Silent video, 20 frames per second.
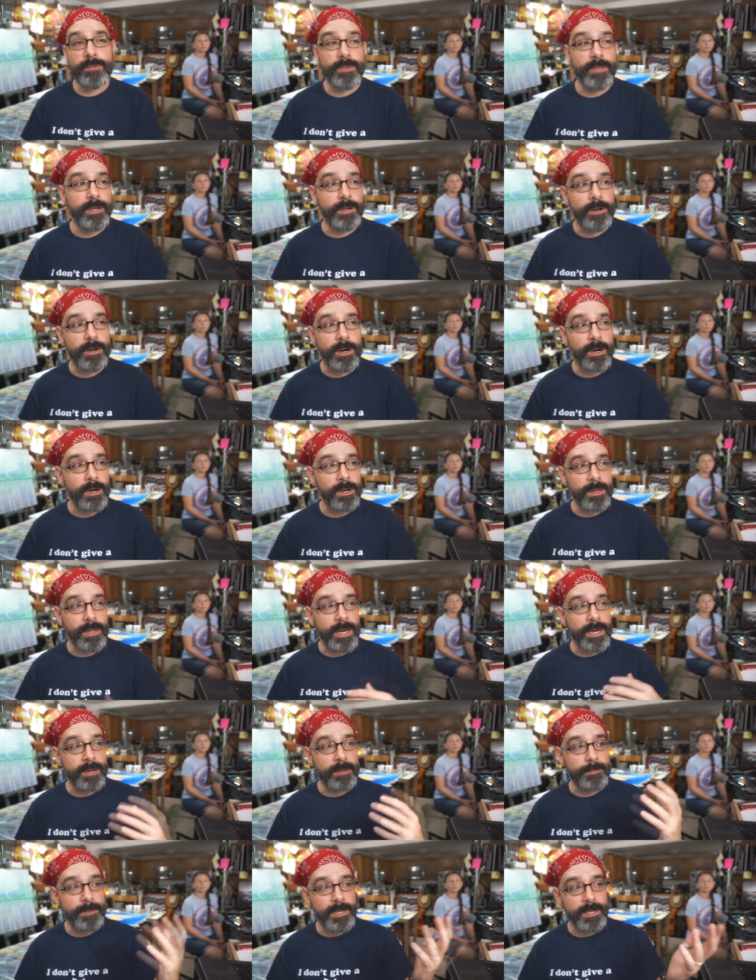There are a
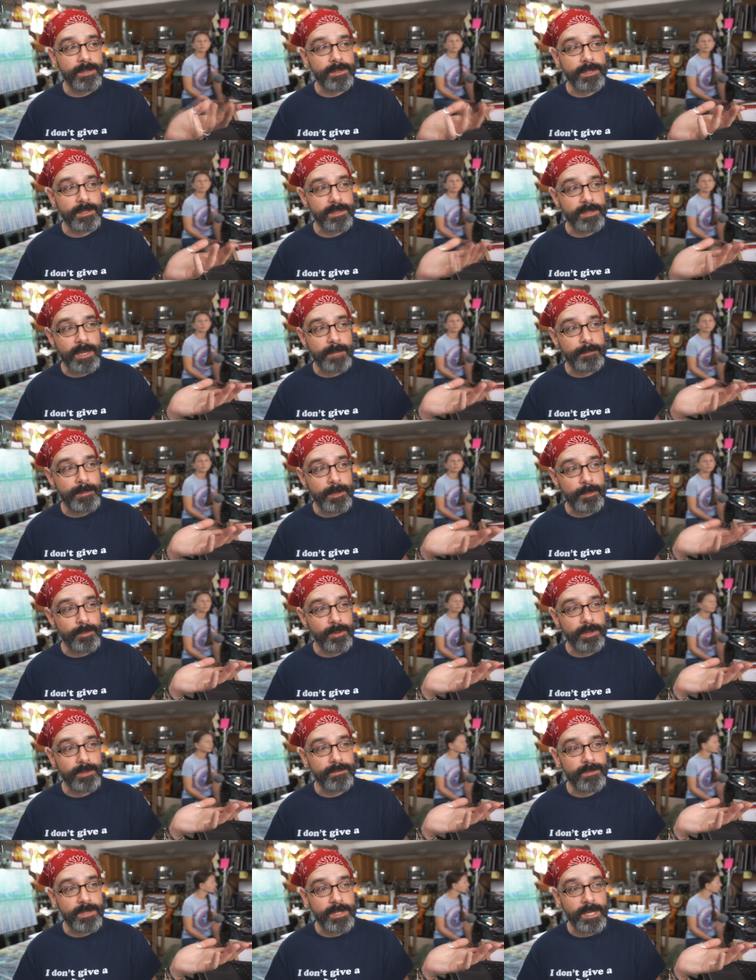lot of pieces that people
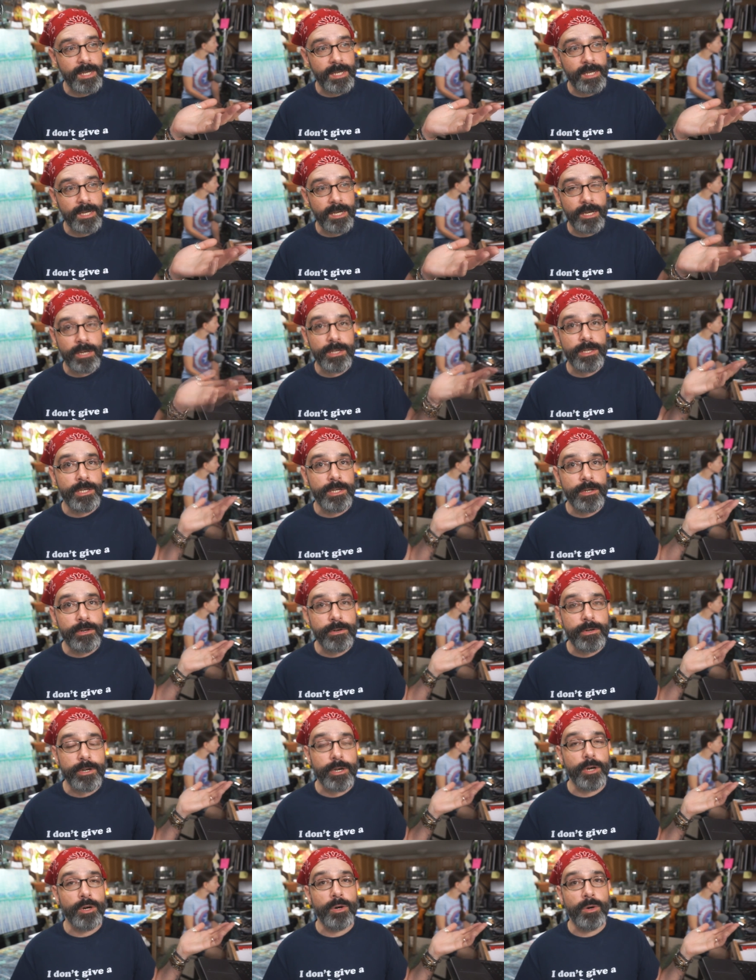have seen a year
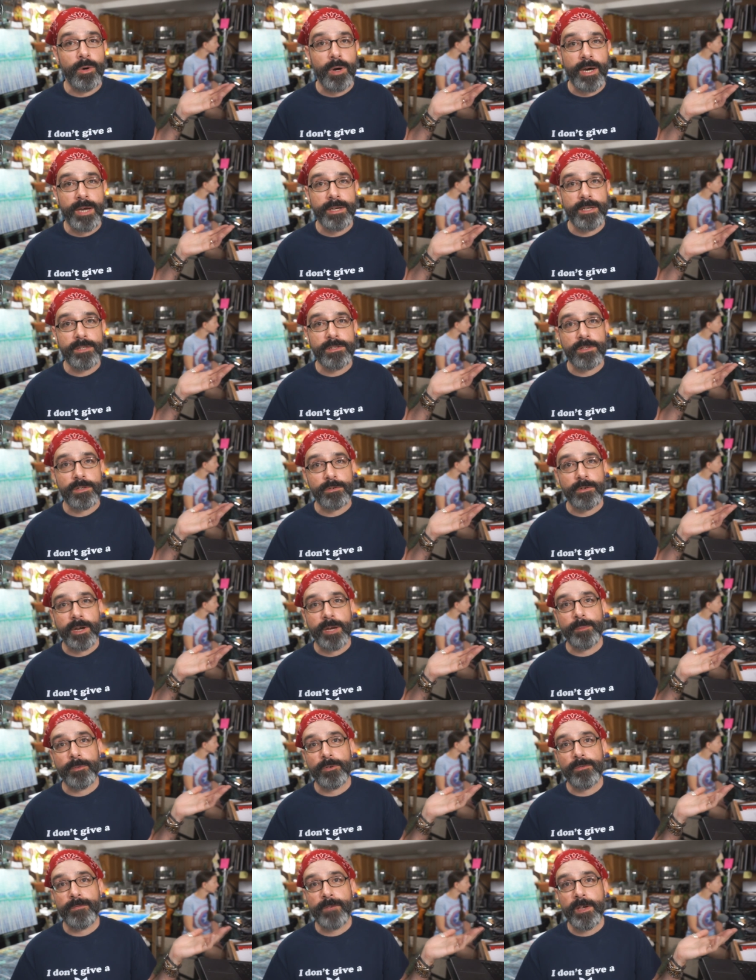ago on
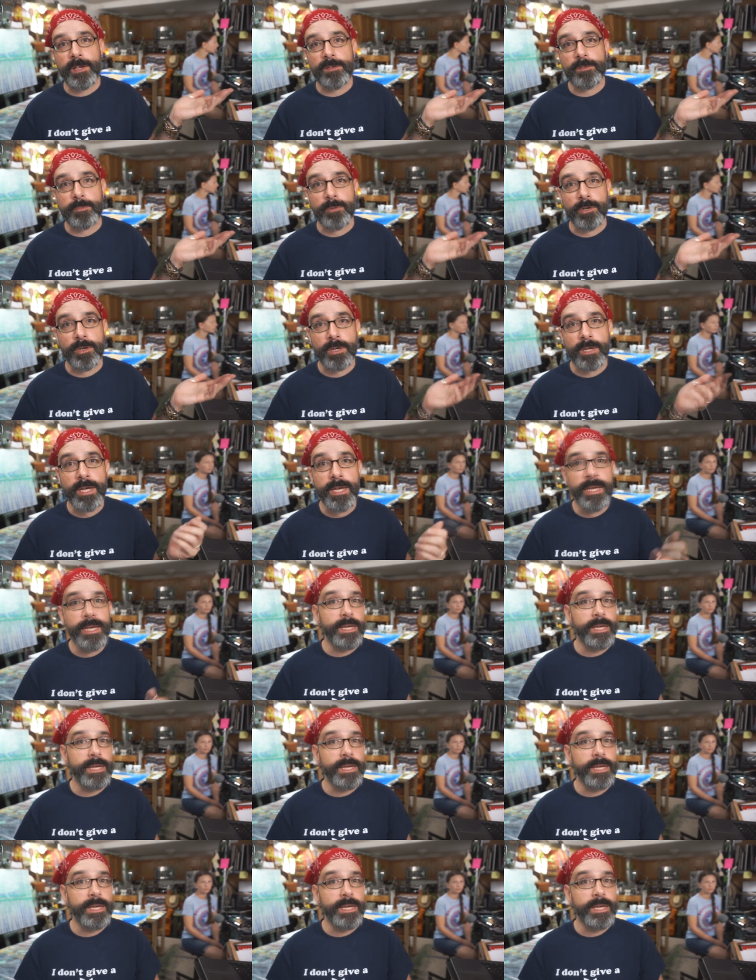Instagram or Facebook